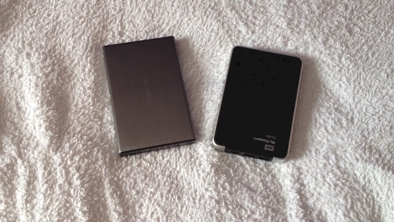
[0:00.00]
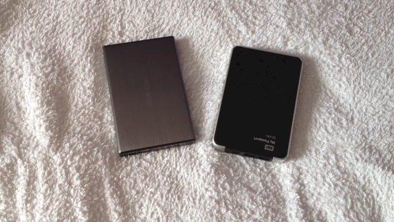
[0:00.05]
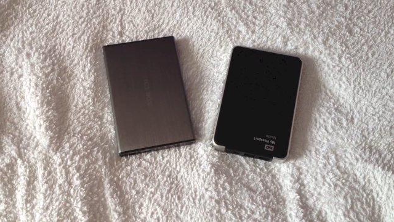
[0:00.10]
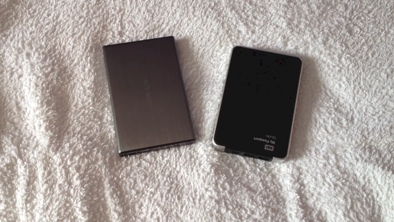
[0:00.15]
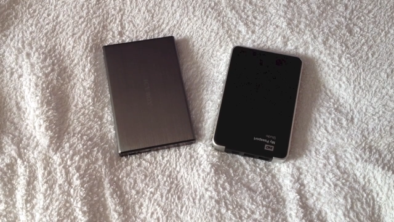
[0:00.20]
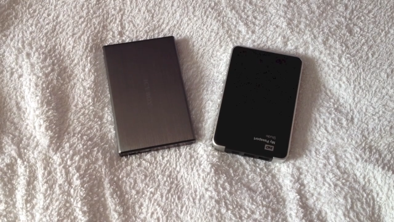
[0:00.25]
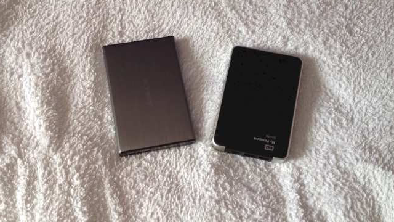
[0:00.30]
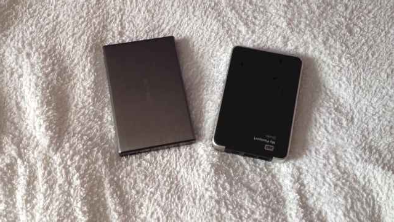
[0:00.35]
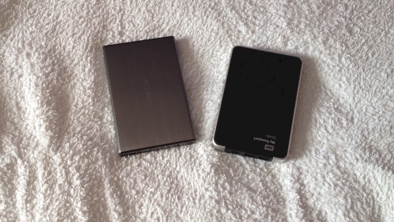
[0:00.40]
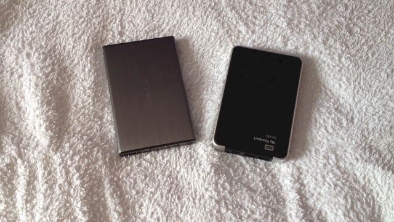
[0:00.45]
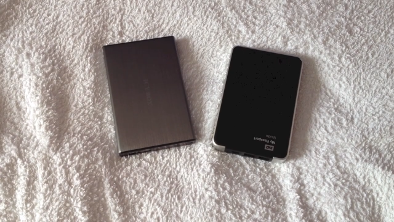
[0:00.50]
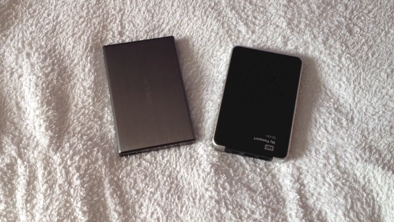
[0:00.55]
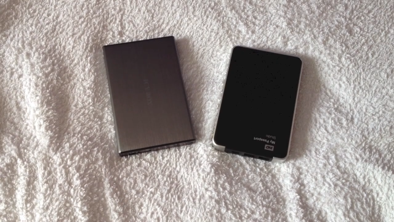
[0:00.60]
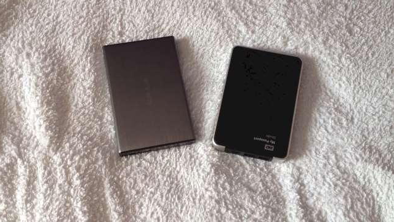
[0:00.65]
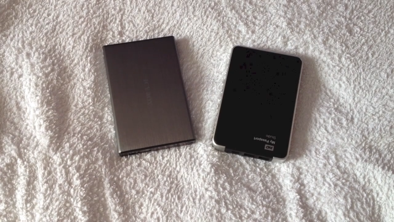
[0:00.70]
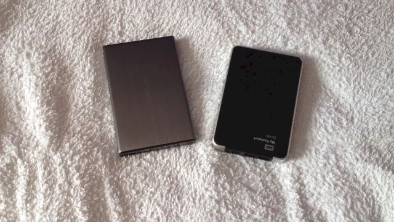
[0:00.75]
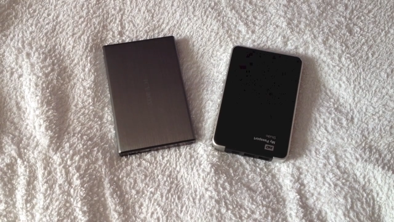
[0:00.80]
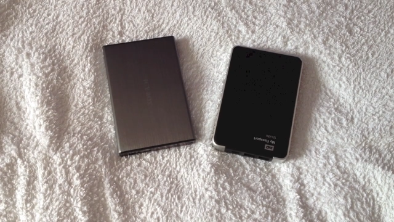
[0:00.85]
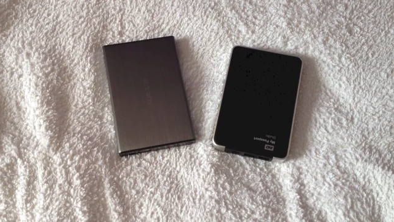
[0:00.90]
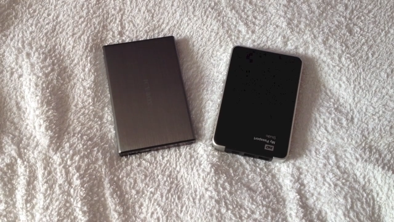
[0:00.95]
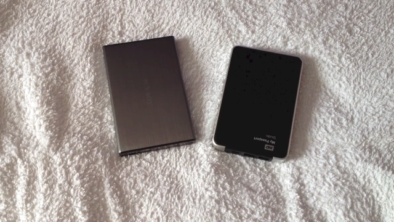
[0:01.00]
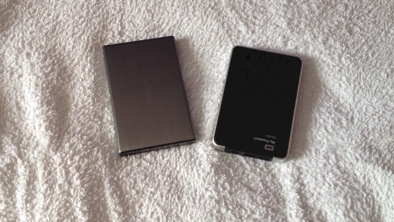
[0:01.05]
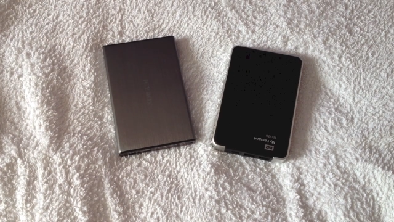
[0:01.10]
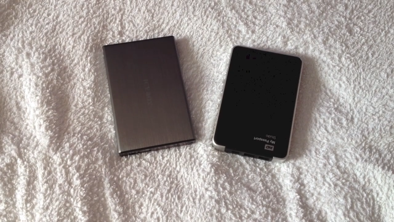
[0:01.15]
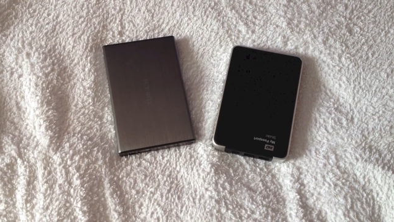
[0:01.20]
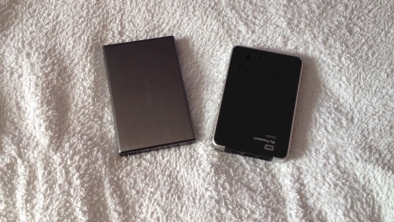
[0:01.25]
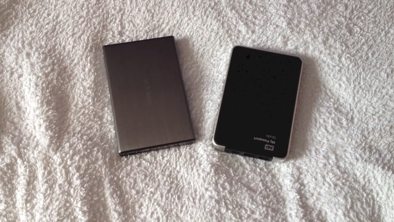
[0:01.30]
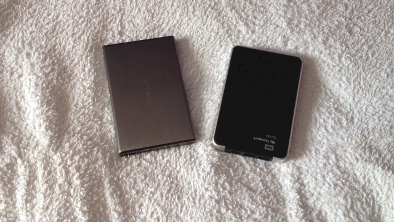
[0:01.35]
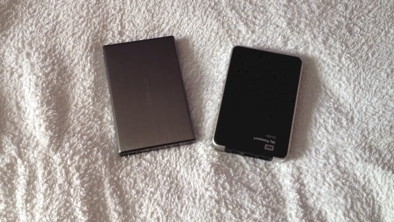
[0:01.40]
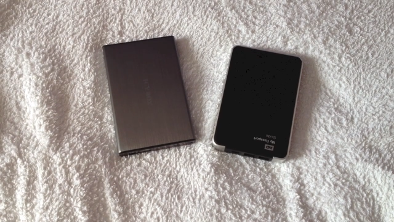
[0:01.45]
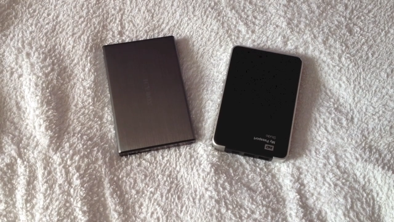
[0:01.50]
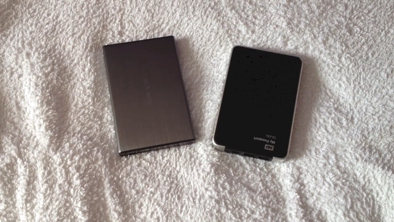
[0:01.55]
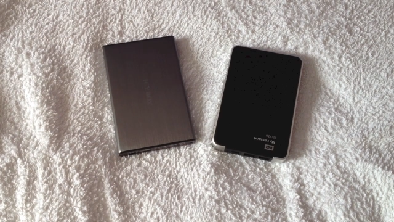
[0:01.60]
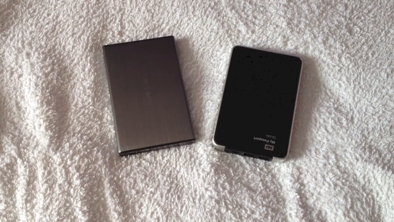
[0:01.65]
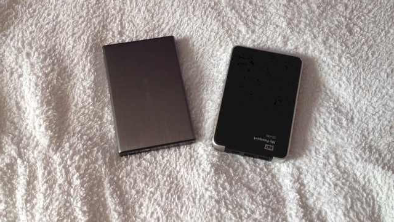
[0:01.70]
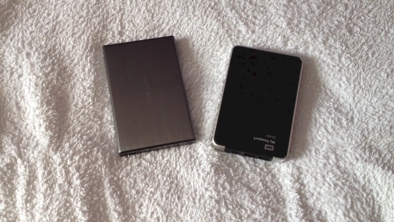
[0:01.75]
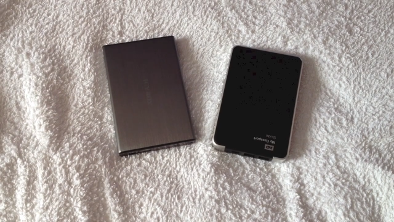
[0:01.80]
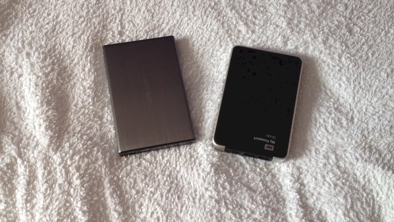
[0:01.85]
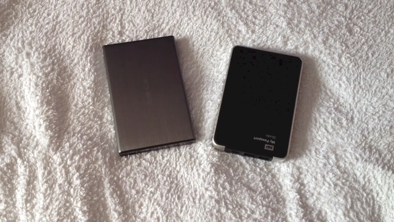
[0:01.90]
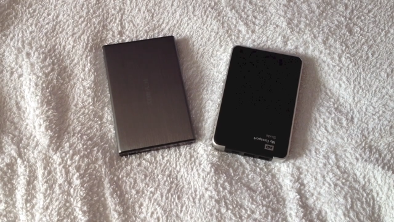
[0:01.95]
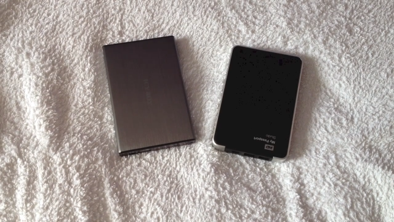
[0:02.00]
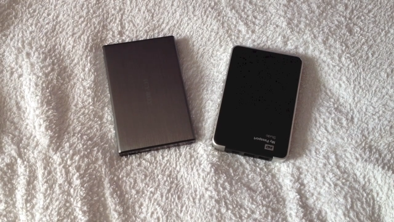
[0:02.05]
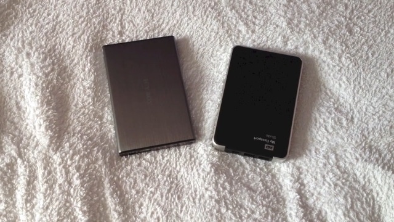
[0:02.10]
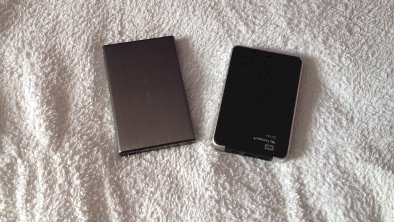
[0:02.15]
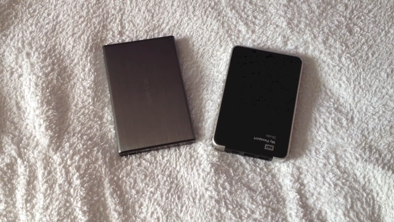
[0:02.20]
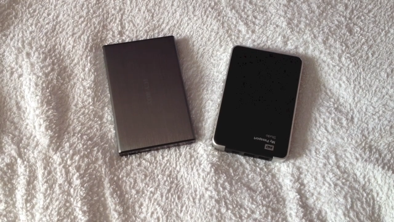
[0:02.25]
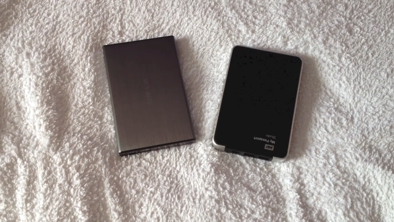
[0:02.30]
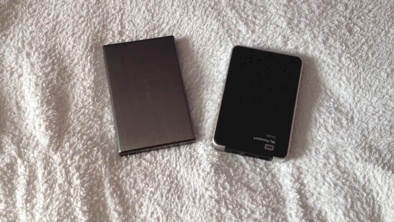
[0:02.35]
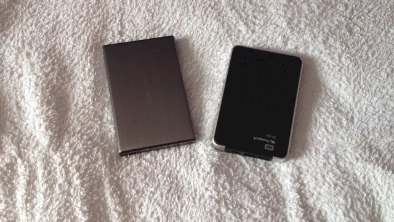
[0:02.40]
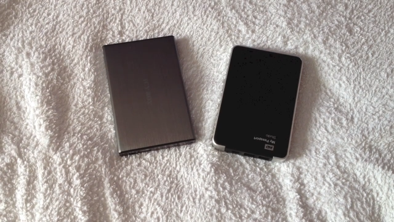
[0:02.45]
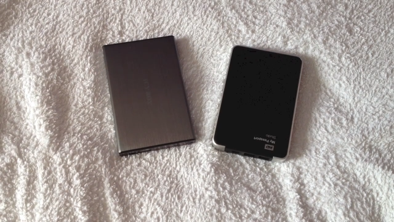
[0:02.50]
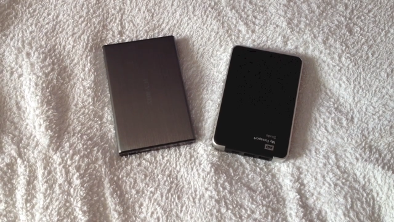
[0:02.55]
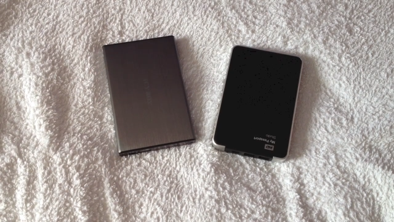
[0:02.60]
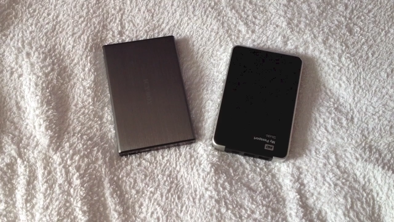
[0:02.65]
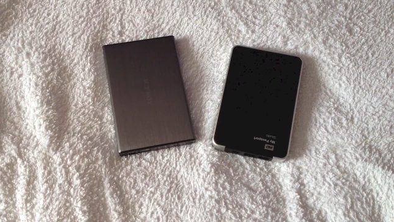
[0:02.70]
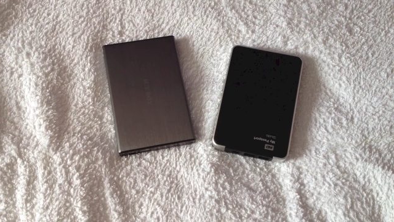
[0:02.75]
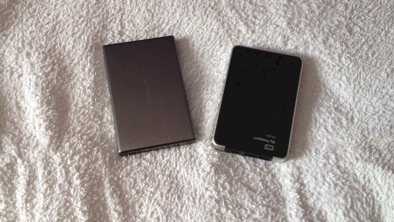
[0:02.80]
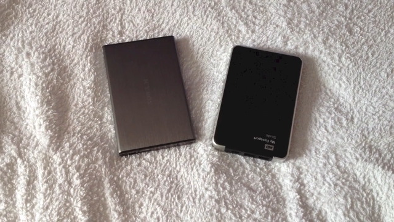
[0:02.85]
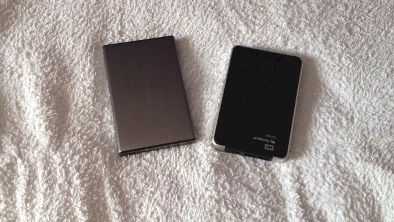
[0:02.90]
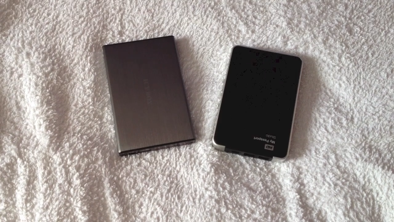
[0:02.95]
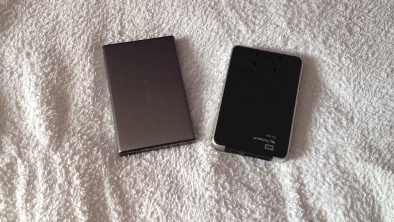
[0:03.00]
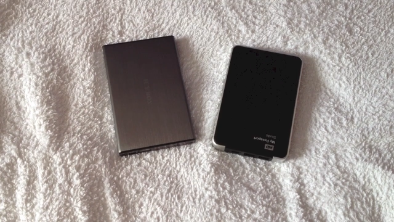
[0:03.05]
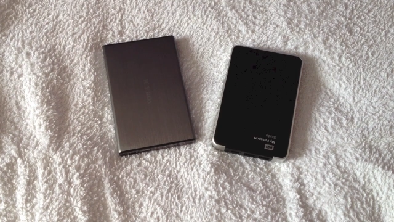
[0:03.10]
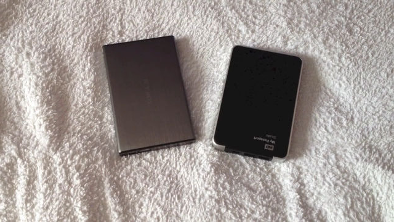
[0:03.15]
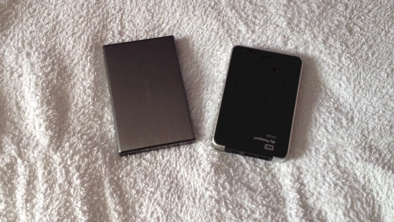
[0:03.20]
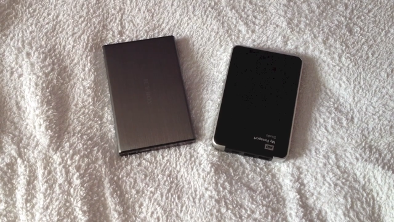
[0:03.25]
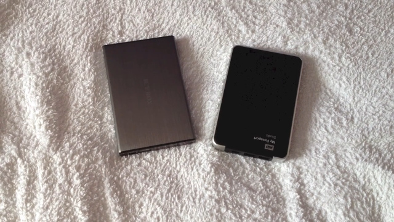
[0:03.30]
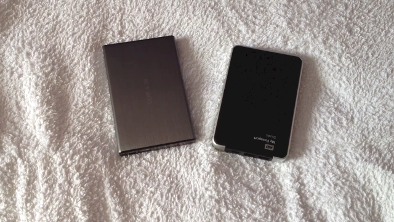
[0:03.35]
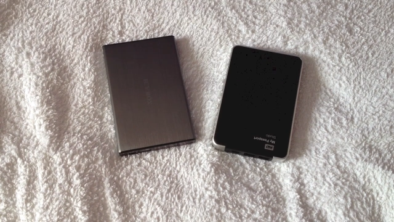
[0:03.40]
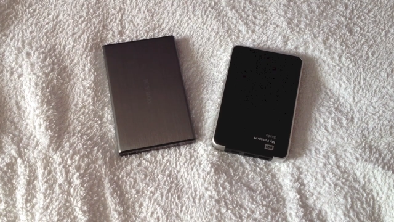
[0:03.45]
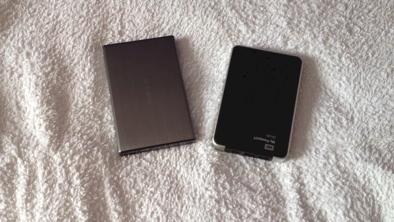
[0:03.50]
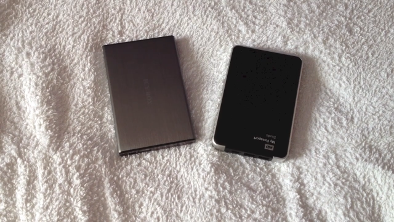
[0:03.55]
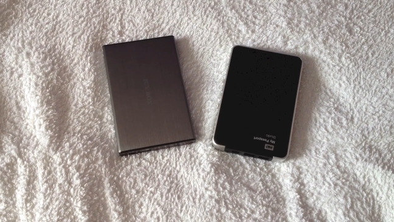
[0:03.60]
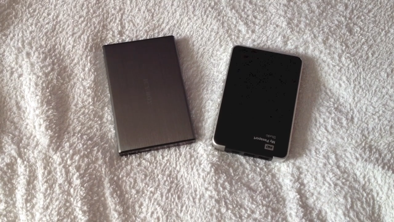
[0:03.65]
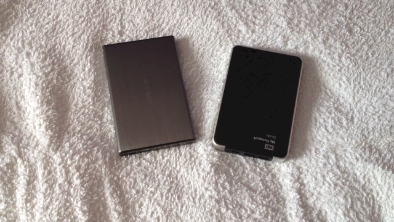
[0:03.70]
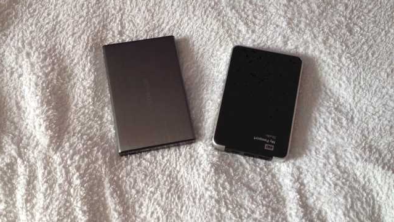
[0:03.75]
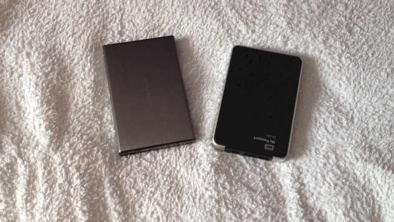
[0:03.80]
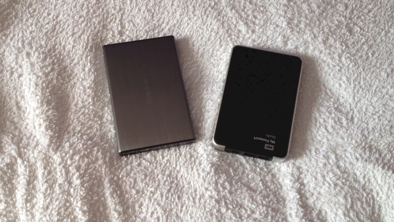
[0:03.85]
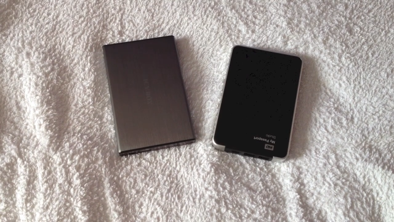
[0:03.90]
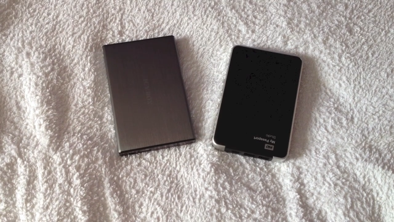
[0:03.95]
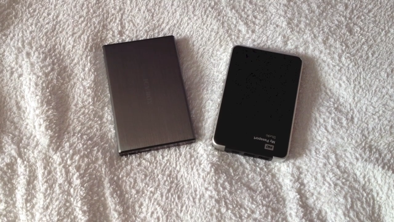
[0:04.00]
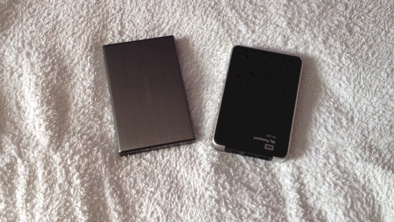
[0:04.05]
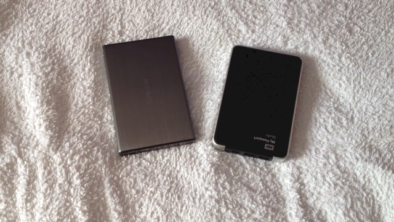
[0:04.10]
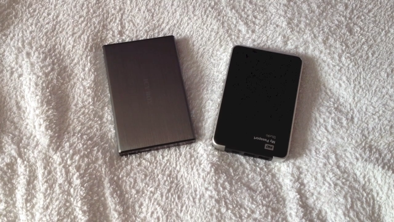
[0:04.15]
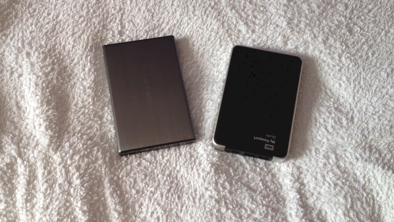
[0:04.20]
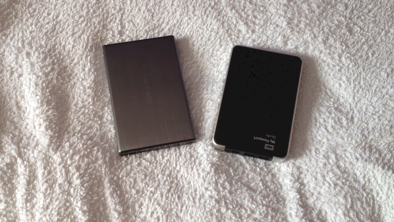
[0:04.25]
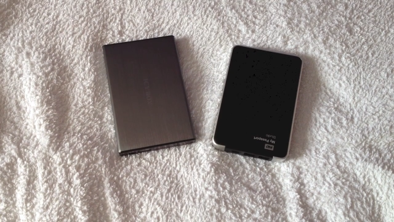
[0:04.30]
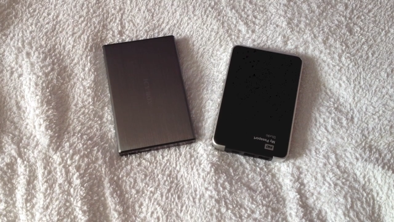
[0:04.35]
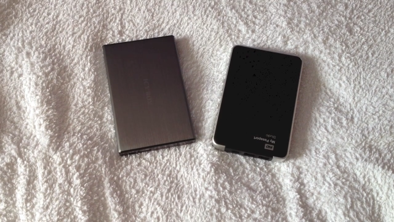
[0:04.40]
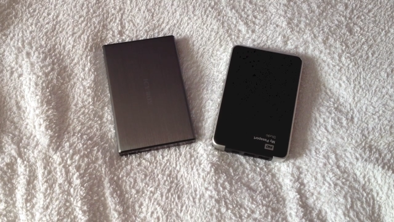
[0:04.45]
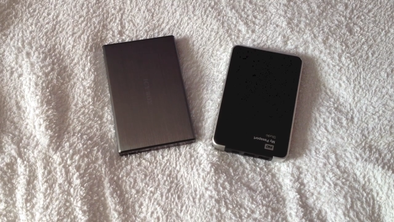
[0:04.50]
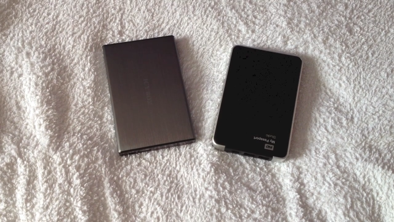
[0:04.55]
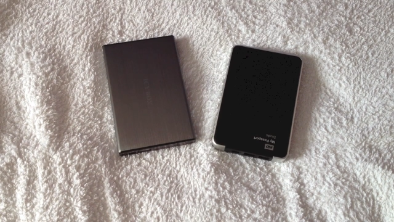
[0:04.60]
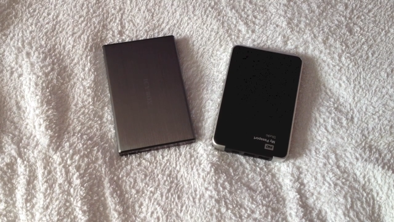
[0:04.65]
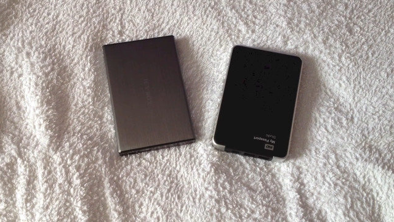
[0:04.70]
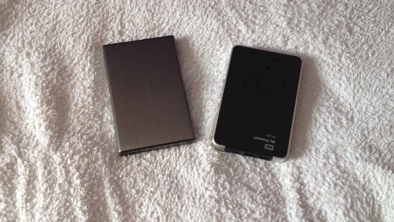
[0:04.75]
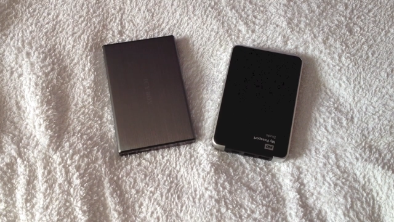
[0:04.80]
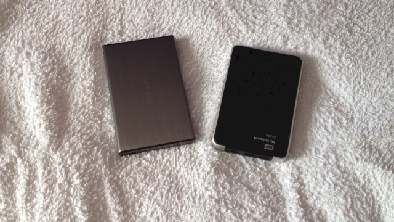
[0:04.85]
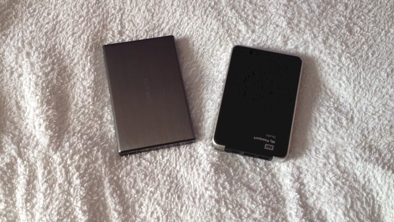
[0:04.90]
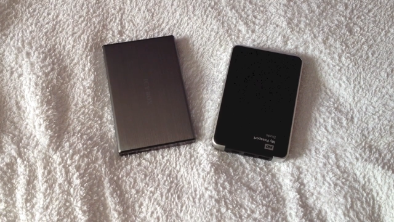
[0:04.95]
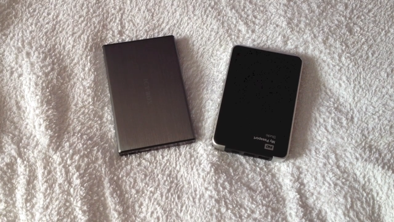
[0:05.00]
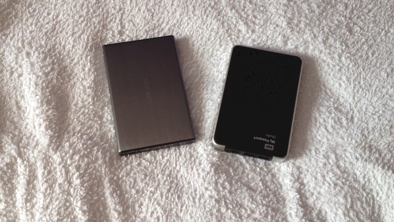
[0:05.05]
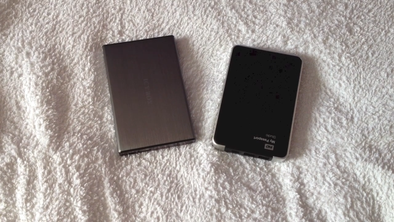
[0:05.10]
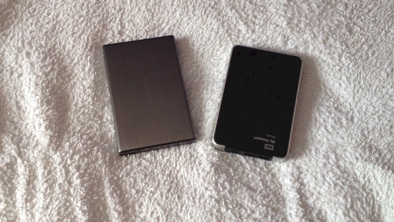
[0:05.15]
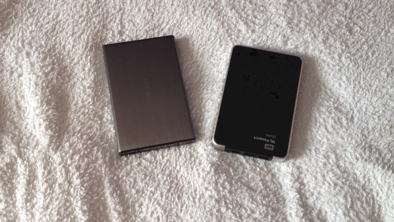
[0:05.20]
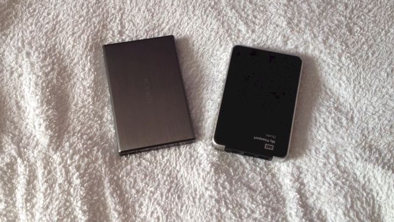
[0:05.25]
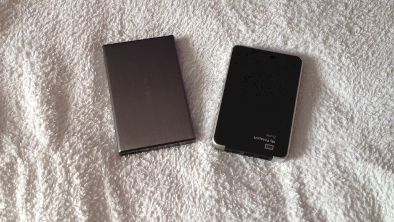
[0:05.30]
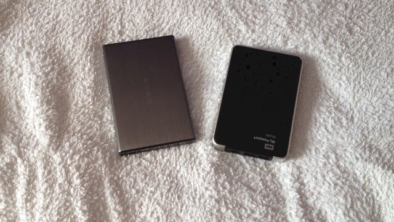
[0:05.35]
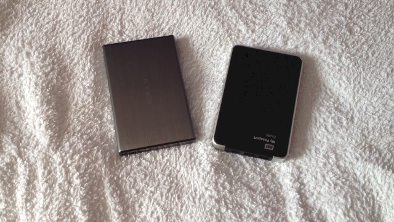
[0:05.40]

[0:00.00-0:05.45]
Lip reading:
Nobody's mouth can be seen.